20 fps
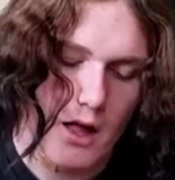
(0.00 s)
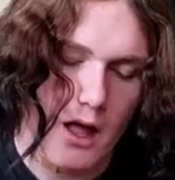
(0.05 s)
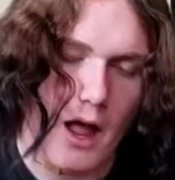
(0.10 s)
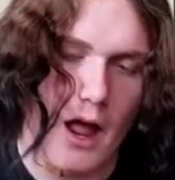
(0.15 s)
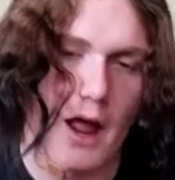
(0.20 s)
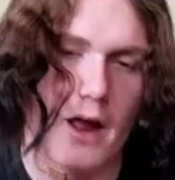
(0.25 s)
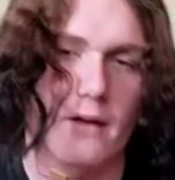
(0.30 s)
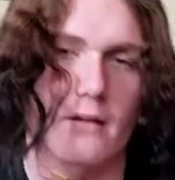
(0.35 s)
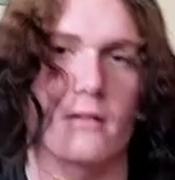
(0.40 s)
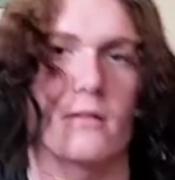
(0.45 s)

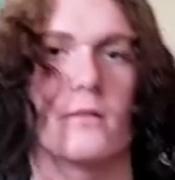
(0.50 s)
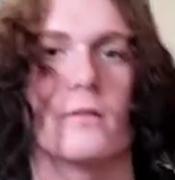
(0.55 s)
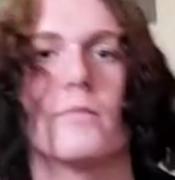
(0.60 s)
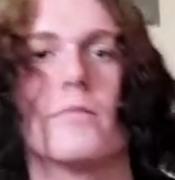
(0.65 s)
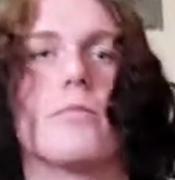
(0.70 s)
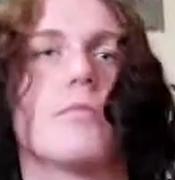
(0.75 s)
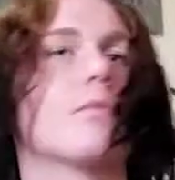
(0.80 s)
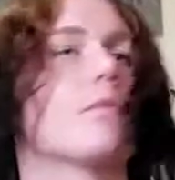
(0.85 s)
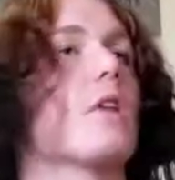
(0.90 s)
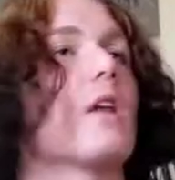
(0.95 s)
And
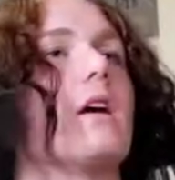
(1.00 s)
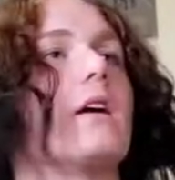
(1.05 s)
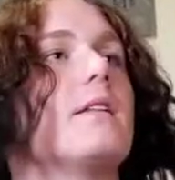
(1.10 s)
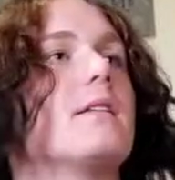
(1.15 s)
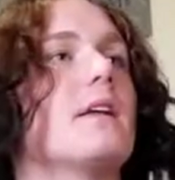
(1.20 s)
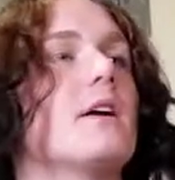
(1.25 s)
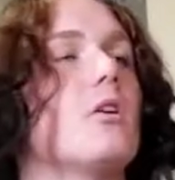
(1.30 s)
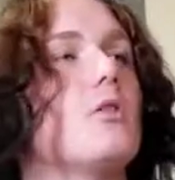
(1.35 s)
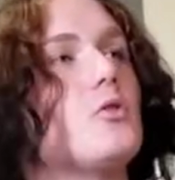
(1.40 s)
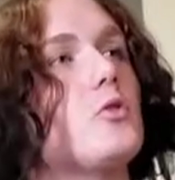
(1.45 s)

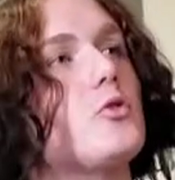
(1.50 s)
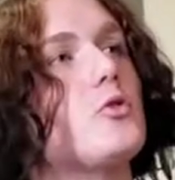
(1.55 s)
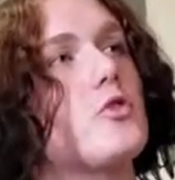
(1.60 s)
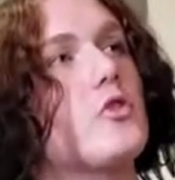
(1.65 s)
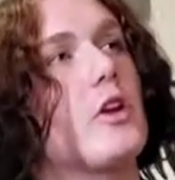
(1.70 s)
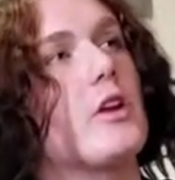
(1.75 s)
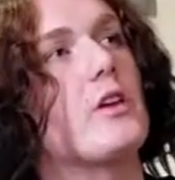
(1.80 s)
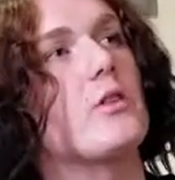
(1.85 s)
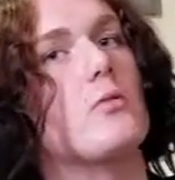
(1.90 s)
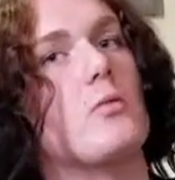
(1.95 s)
they also
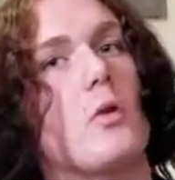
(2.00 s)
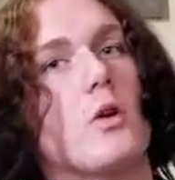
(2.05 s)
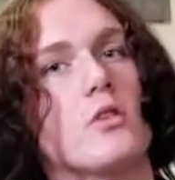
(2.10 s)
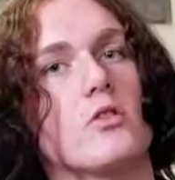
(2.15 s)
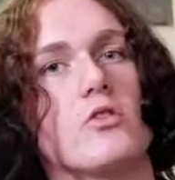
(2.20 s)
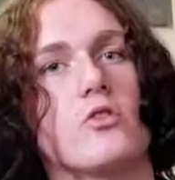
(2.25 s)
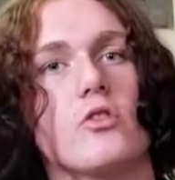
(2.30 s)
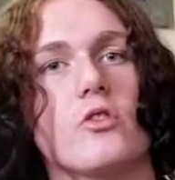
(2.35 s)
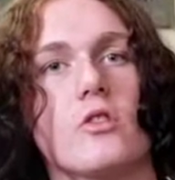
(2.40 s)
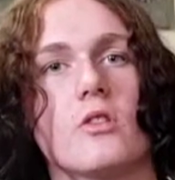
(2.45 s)
stated
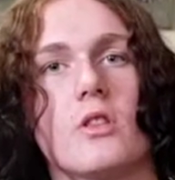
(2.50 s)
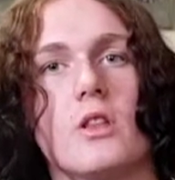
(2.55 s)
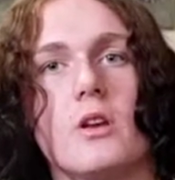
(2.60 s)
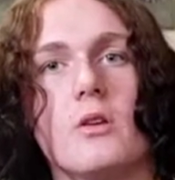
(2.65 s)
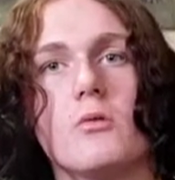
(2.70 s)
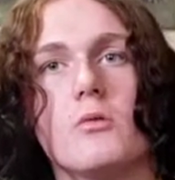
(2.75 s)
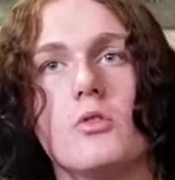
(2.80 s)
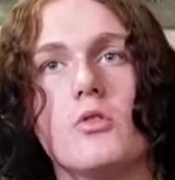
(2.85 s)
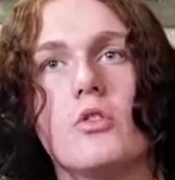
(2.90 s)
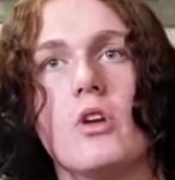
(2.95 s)
once that
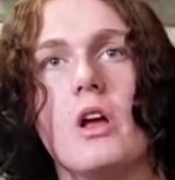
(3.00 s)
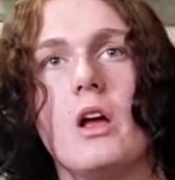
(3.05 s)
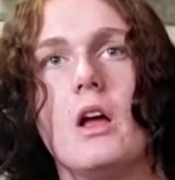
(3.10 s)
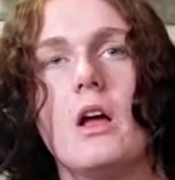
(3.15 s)
it was